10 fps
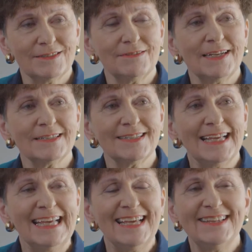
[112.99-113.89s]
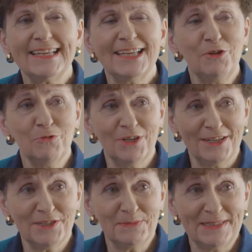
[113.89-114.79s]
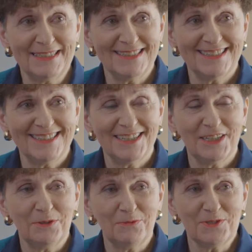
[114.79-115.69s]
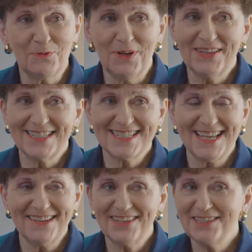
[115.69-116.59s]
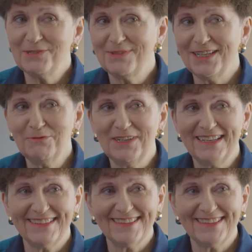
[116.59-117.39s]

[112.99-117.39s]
Correct. And that keyword intimate was one that staff had to play with.